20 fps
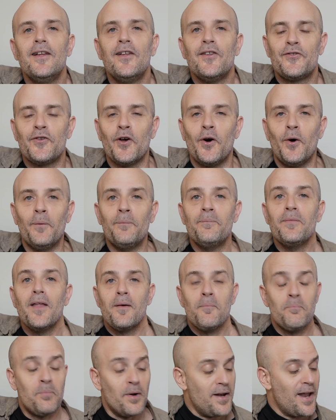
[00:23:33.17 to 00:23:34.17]
So,
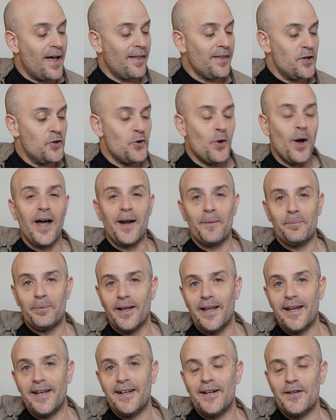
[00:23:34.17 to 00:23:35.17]
but now that you know how to
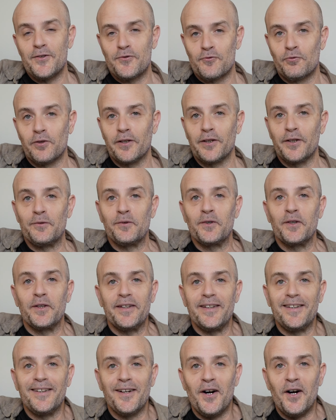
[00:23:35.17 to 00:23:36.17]
play it, it's really,
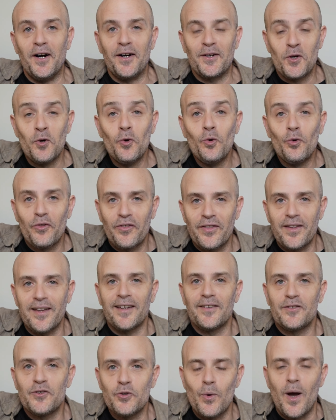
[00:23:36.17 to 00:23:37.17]
really a cool
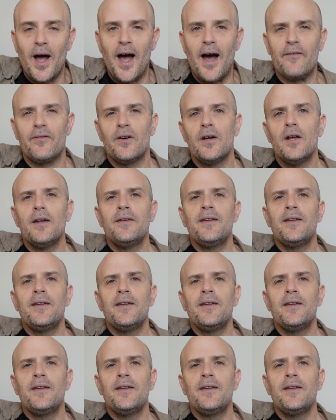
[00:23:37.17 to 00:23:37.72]
thing to have.